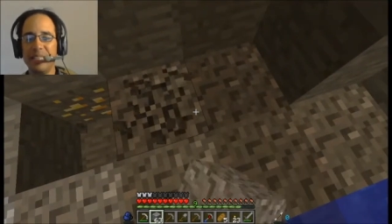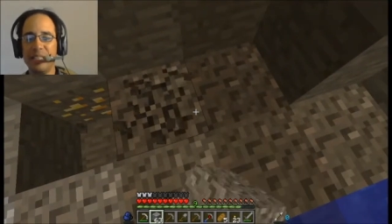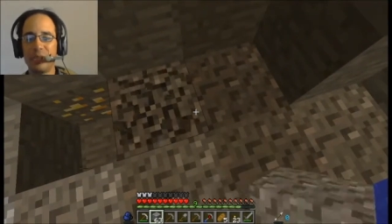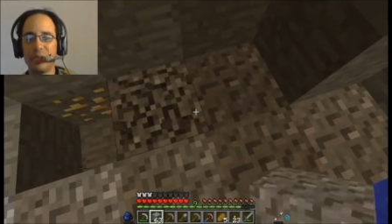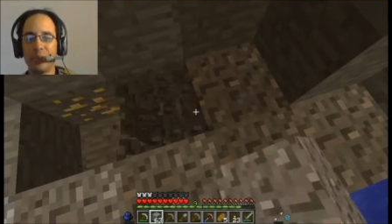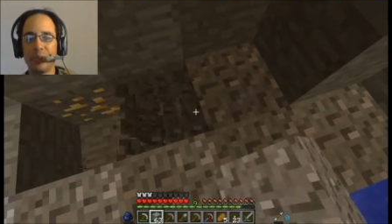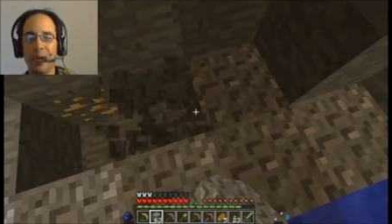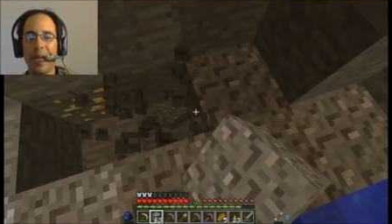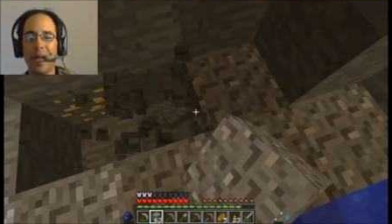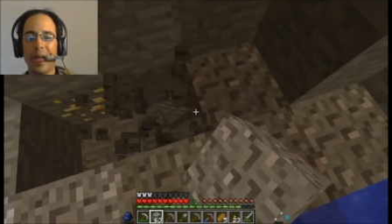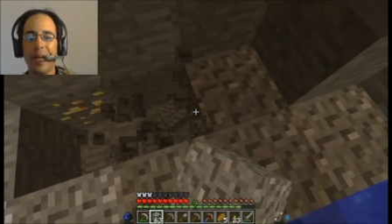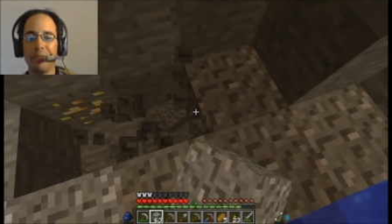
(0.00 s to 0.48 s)

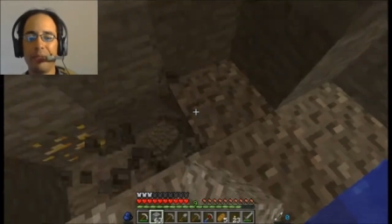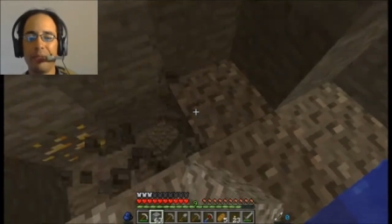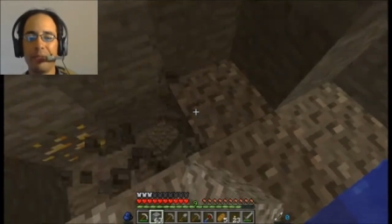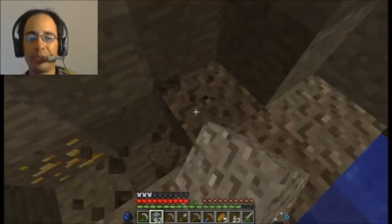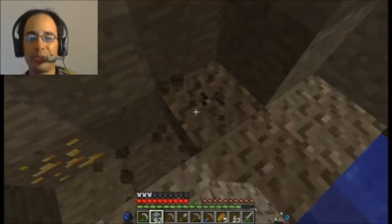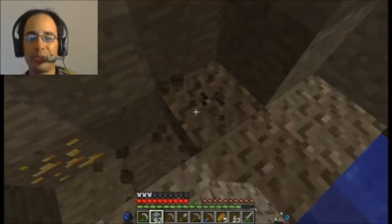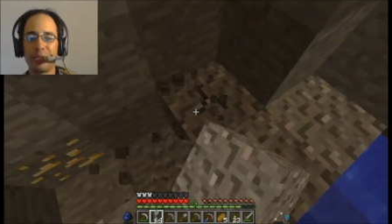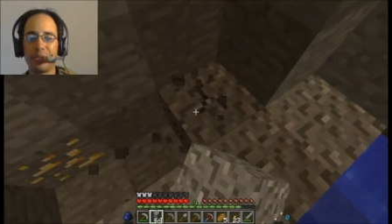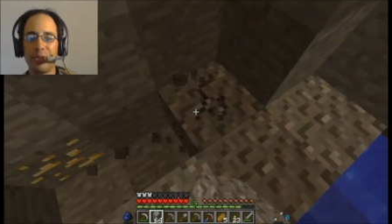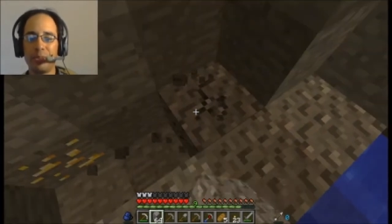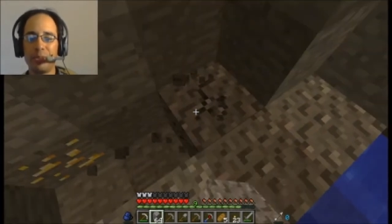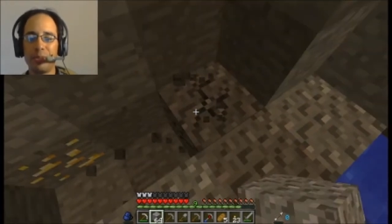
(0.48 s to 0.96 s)
But it's
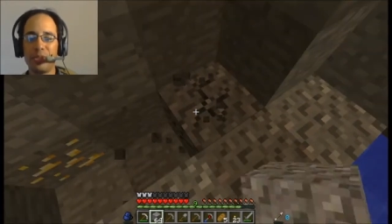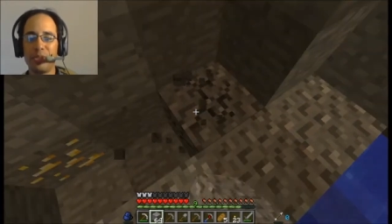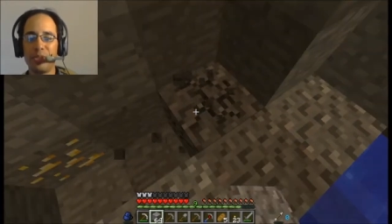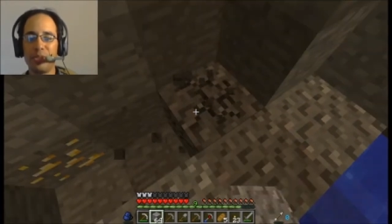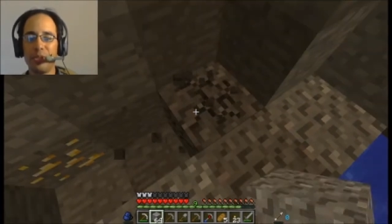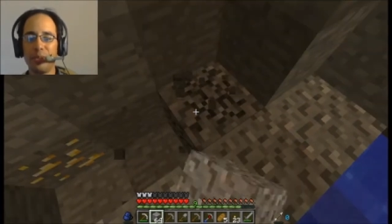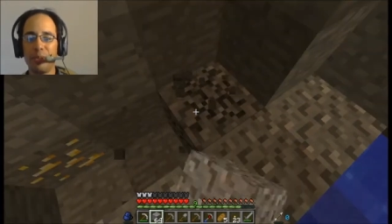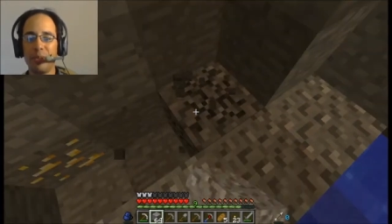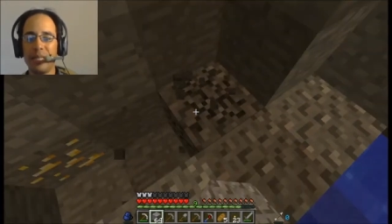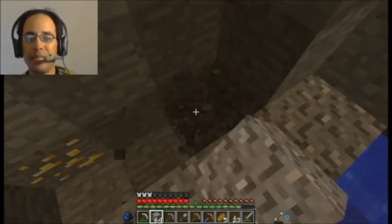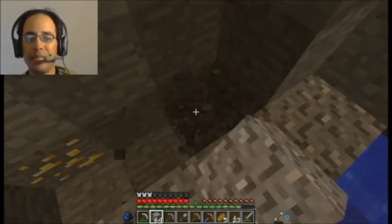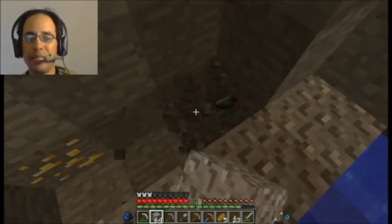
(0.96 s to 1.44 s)
gravel, so
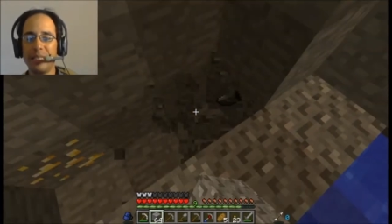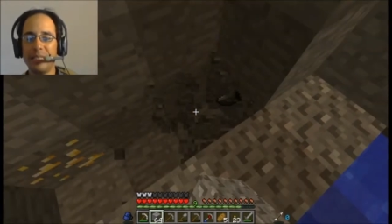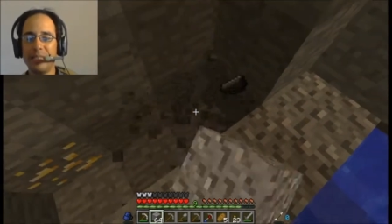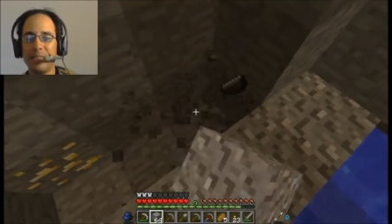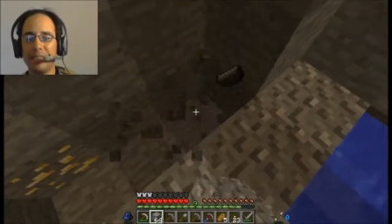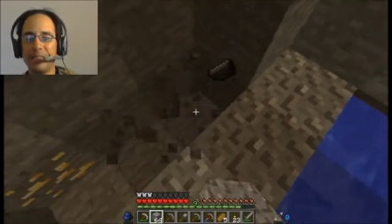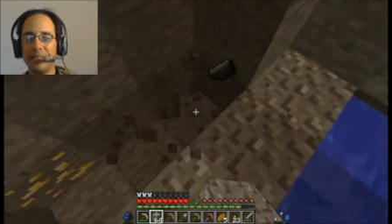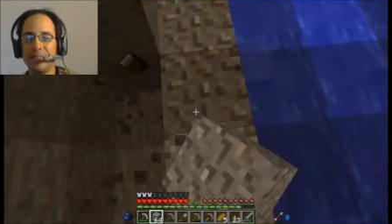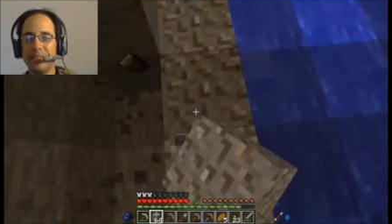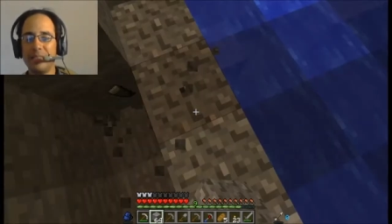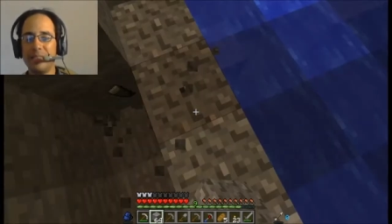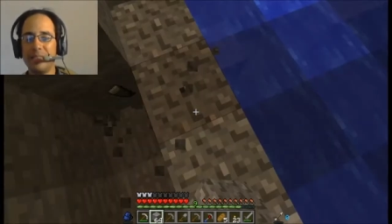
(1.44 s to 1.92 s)
I'm assuming
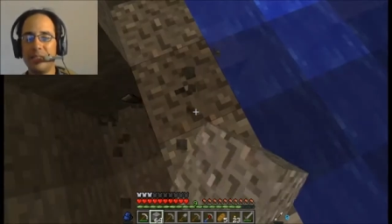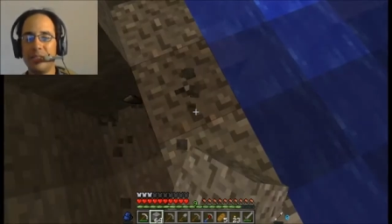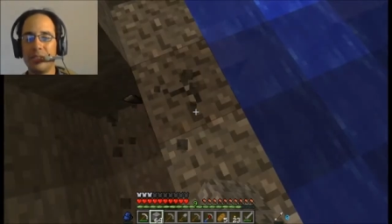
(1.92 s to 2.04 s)
it